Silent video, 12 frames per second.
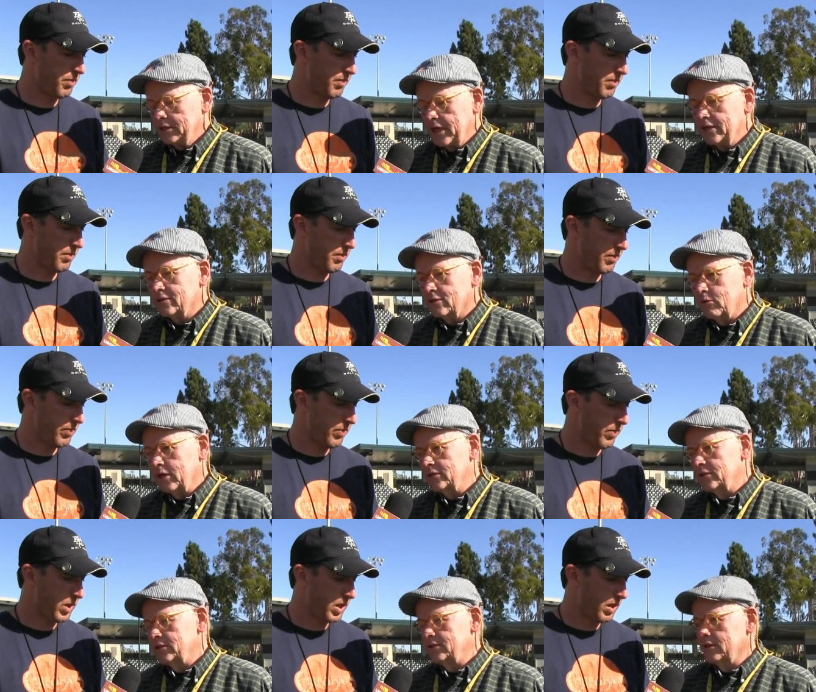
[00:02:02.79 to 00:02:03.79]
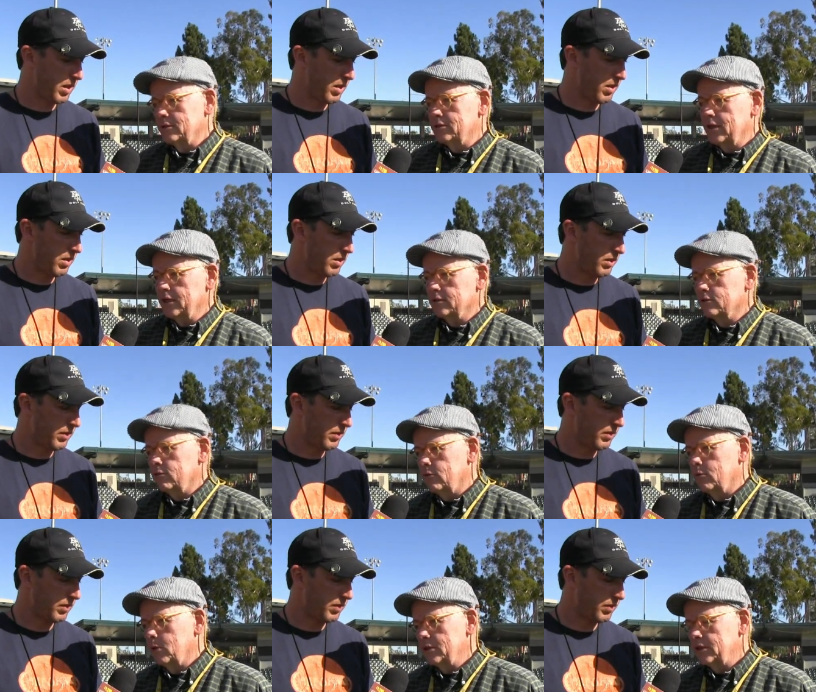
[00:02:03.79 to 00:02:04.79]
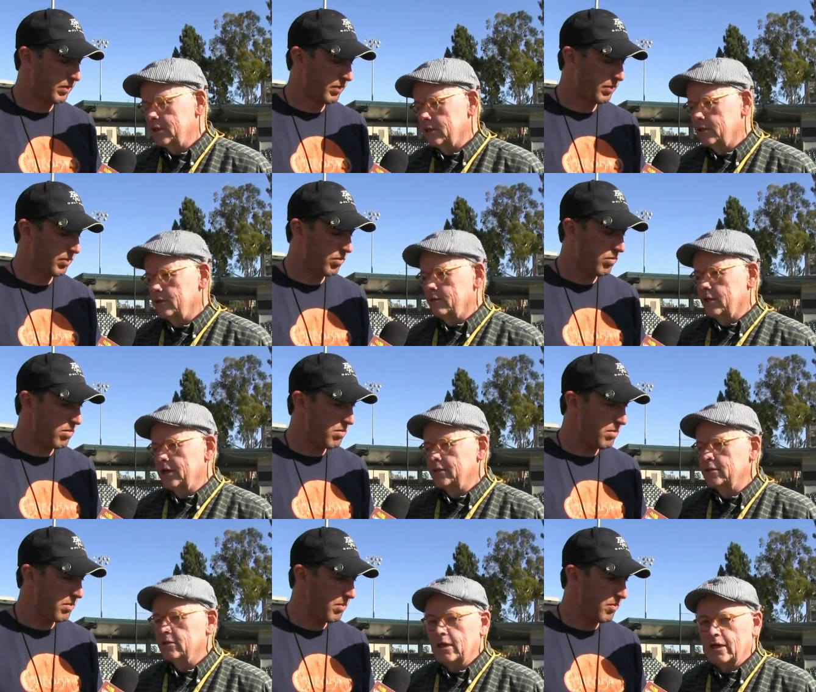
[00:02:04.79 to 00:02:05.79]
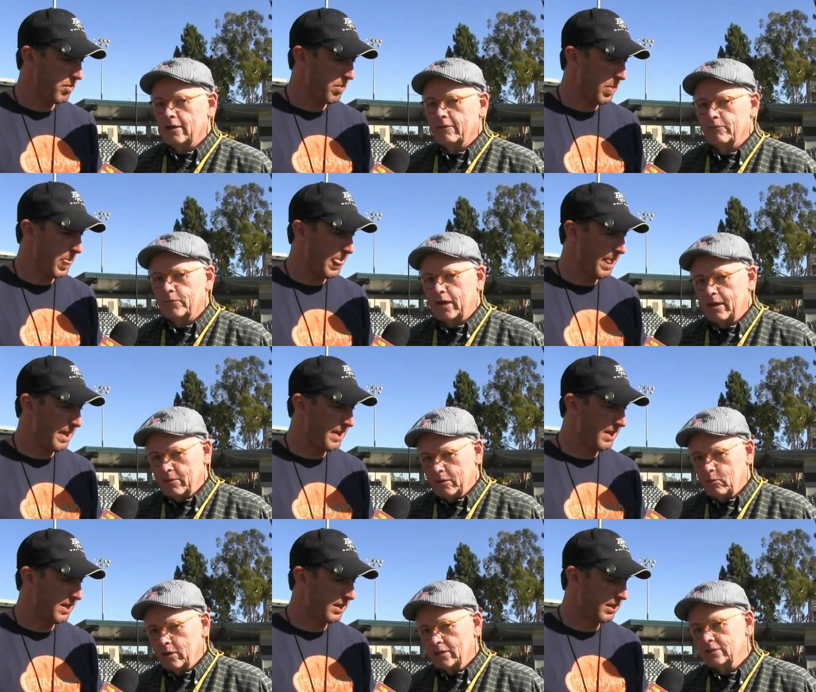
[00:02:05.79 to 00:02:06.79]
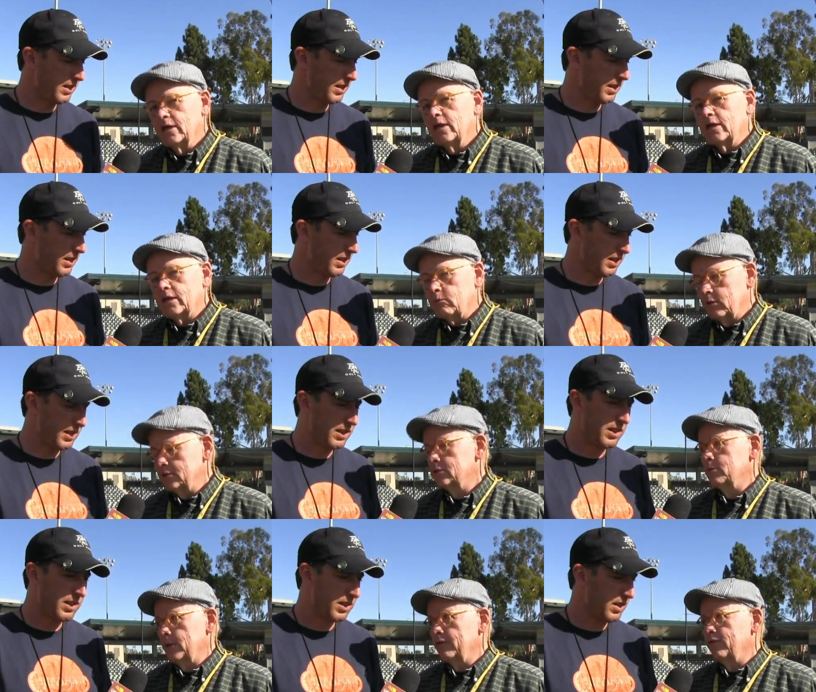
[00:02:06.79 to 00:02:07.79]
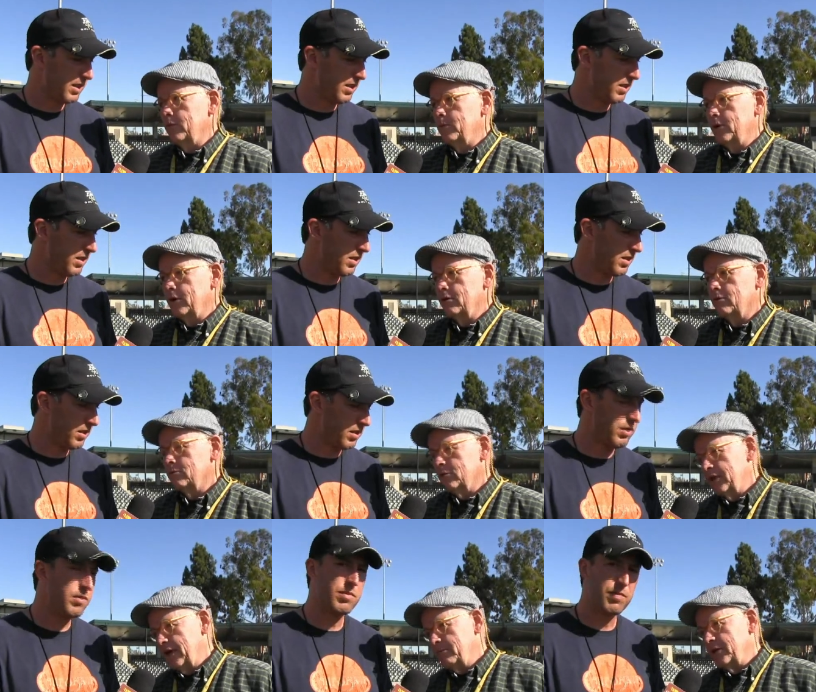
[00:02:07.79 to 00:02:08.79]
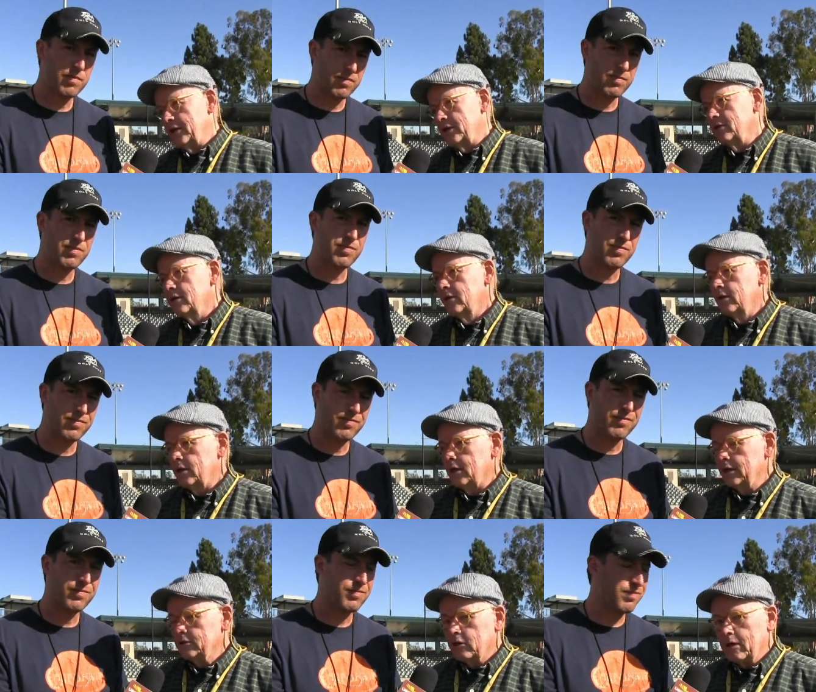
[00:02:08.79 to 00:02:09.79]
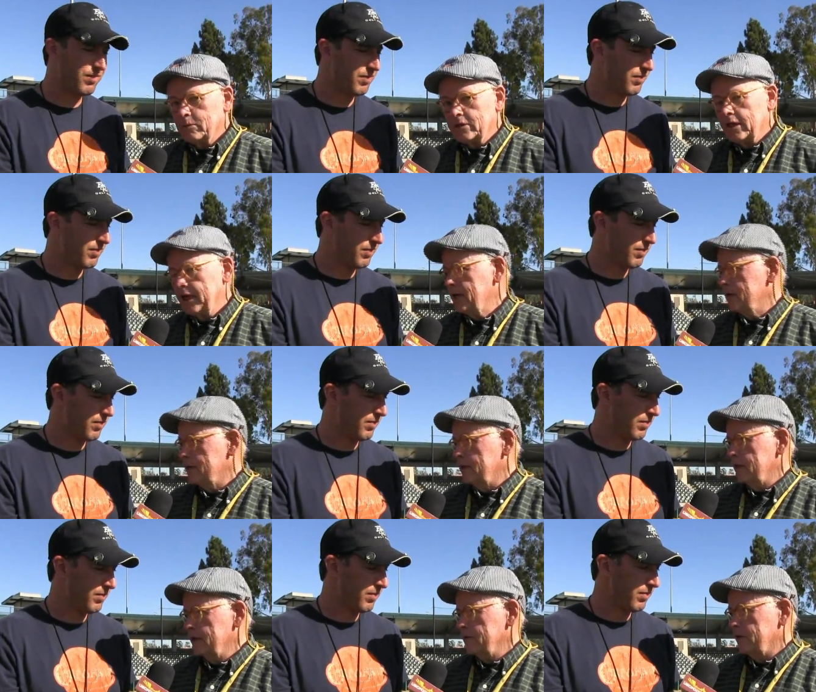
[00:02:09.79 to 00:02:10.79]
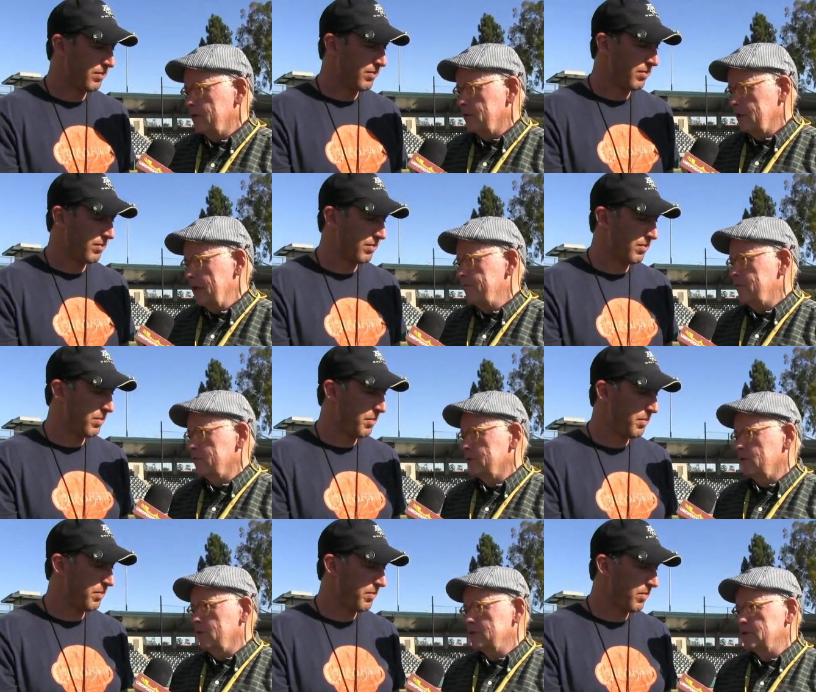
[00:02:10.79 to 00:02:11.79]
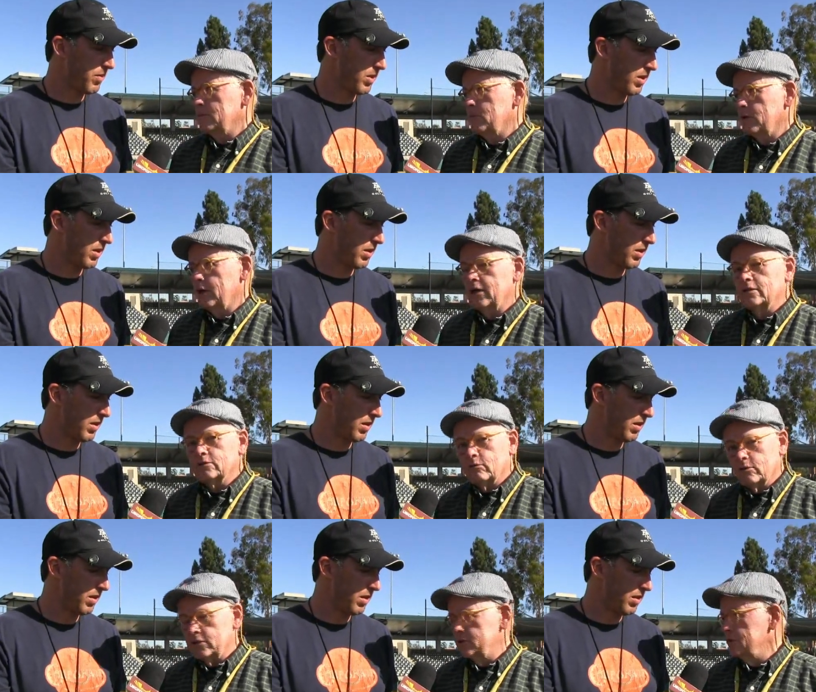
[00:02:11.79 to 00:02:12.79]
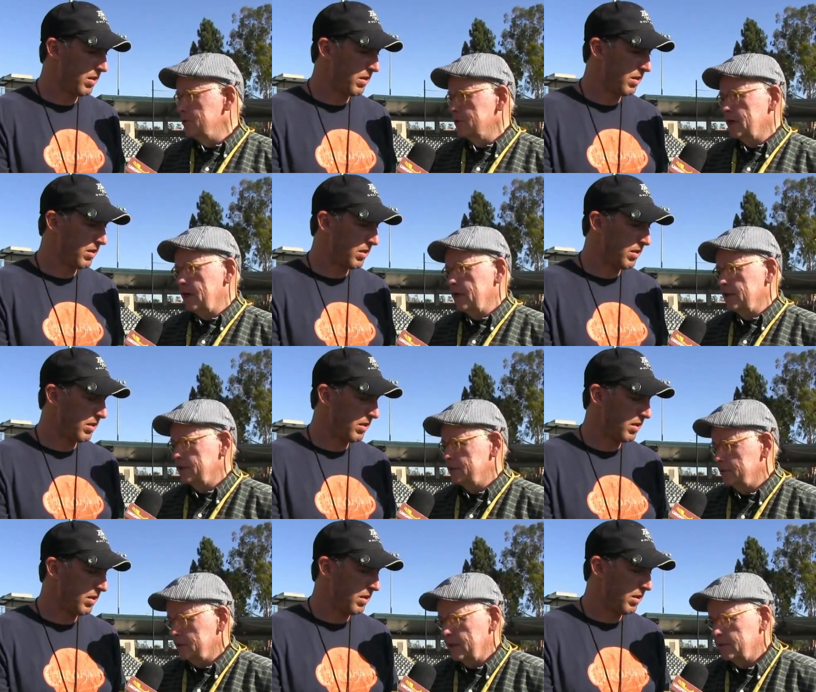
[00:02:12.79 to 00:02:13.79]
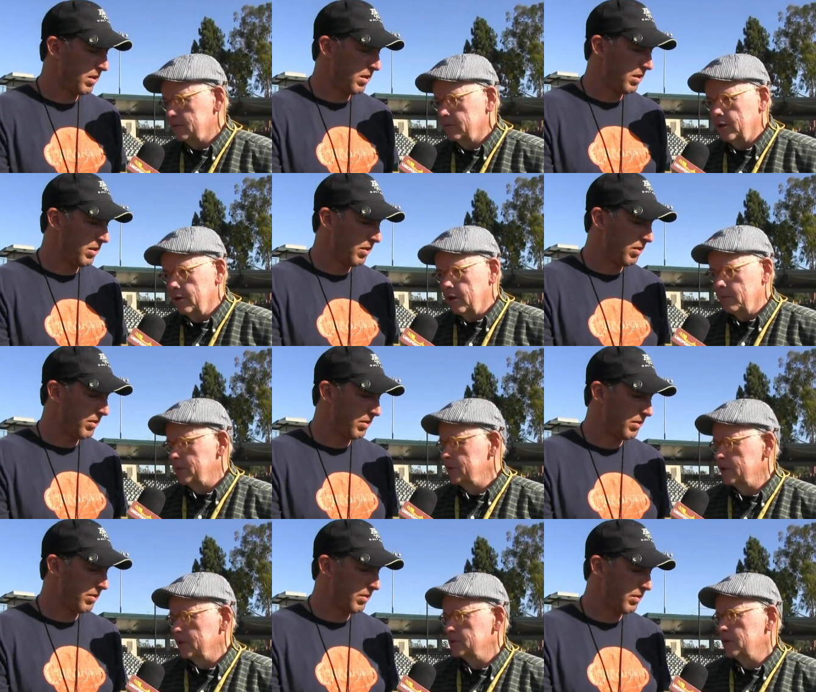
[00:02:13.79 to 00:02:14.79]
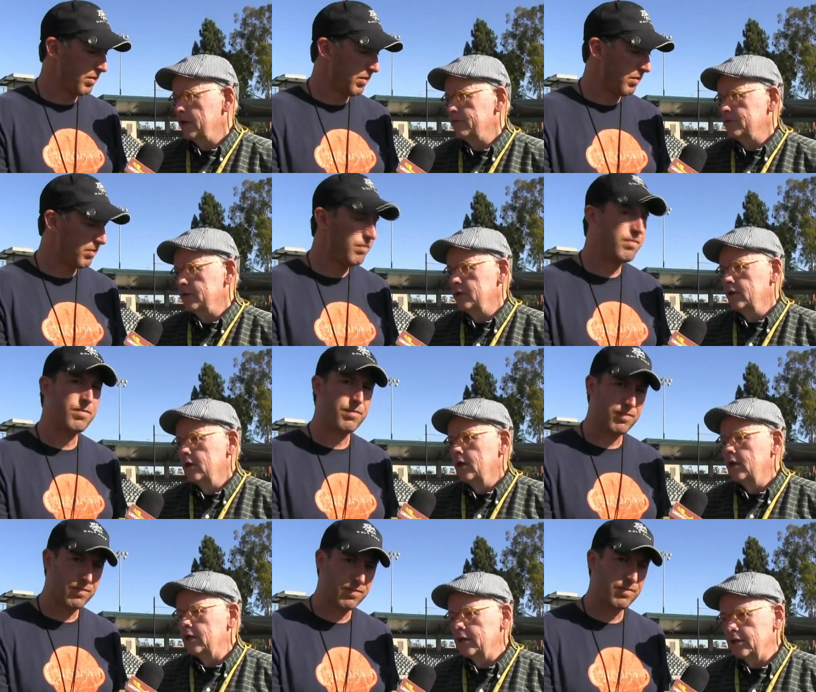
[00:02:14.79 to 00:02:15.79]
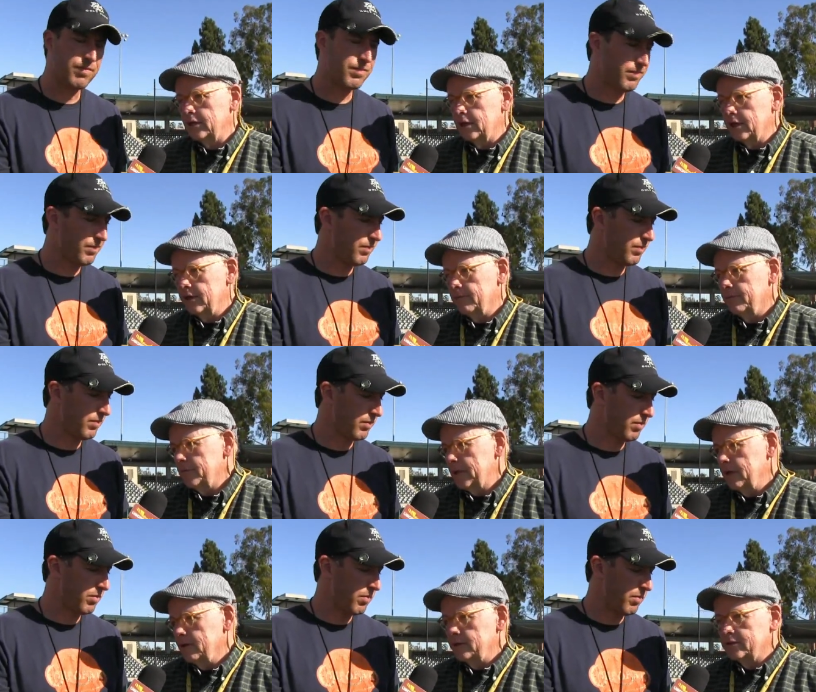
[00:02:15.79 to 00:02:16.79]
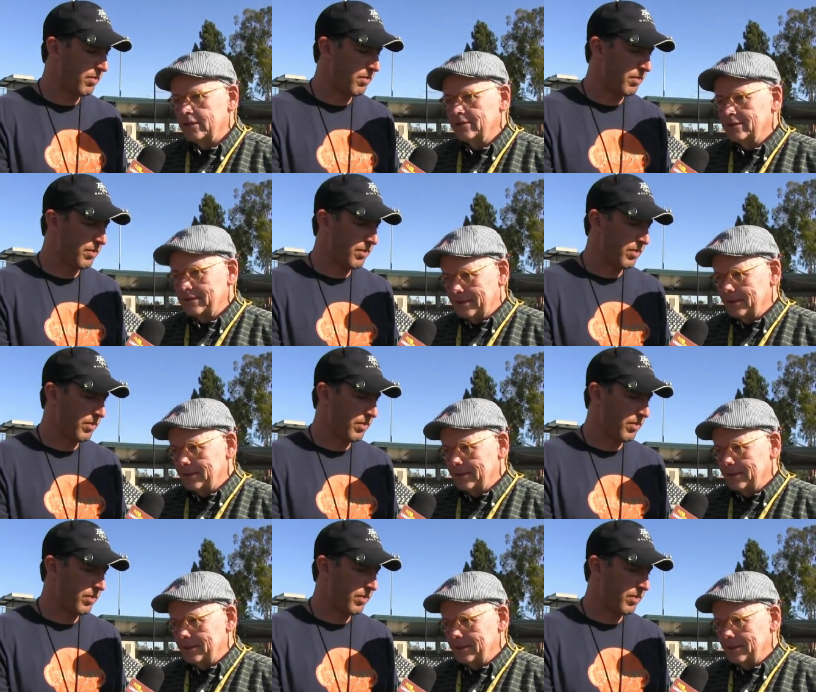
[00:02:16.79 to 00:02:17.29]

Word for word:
Speaker 1: he's asked the question, is he going to stay in school? What's he going to do? Lane's uh, comment was he wants to play football. Will that mean uh, dropping down, uh, you know, a level and going somewhere else, going to junior college, and then, you know, hoping you get drafted? He, uh, you know, he said